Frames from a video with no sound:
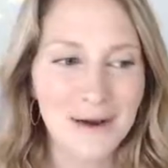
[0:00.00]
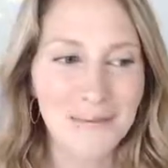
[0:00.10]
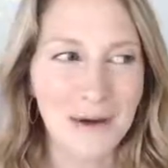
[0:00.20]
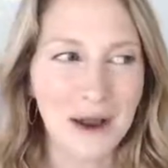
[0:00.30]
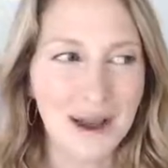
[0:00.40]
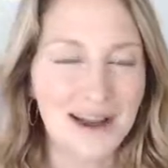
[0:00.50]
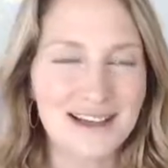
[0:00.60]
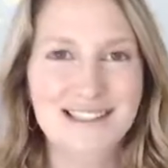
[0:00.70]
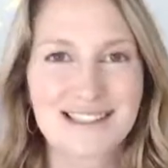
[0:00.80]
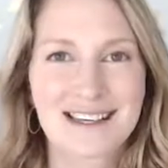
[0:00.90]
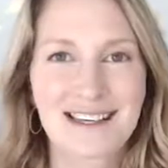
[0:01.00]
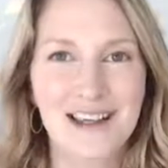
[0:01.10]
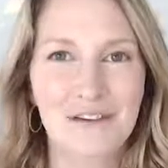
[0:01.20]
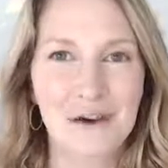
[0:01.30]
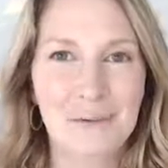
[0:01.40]
But
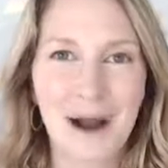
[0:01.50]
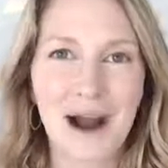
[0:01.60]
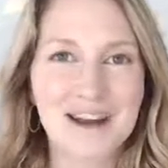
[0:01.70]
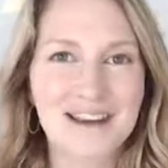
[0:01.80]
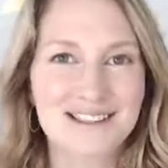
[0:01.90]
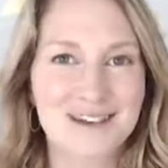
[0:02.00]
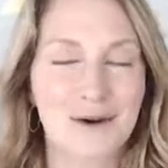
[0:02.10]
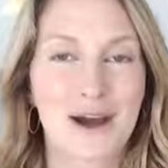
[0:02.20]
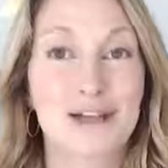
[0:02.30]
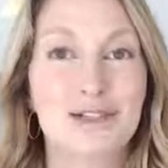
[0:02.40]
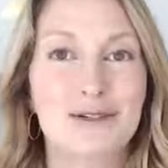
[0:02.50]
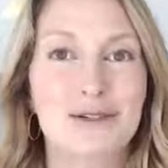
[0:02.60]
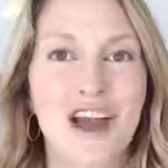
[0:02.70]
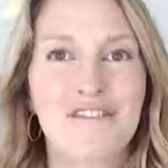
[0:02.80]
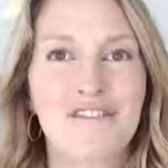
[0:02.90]
if your body doesn't know how to do
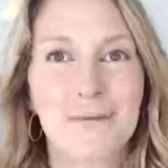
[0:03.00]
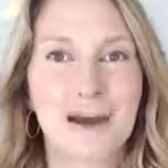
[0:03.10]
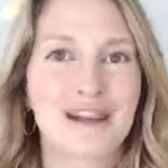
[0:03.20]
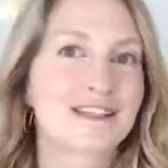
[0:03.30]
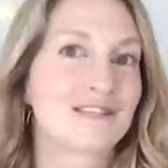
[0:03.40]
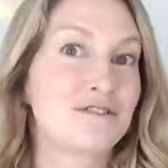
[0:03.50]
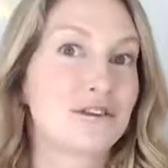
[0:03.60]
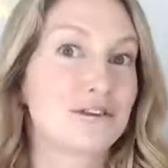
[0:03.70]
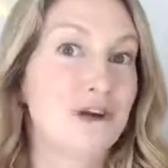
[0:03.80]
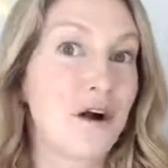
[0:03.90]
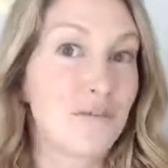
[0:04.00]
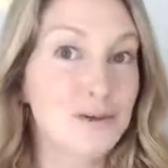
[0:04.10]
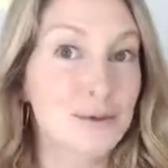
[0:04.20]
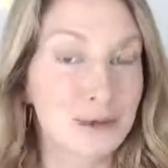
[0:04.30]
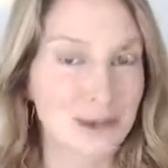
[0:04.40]
that, if your body doesn't feel
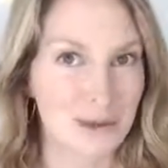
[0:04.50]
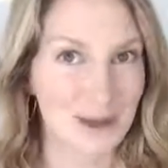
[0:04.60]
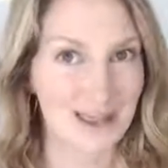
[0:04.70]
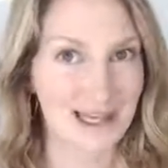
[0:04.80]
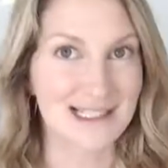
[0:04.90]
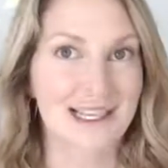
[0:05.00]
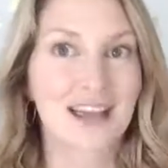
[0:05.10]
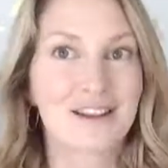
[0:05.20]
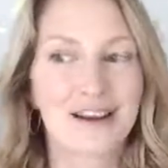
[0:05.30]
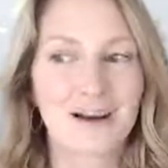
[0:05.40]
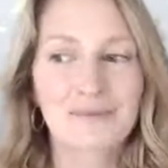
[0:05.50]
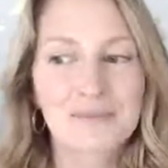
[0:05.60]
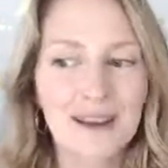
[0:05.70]
comfortable doing that together,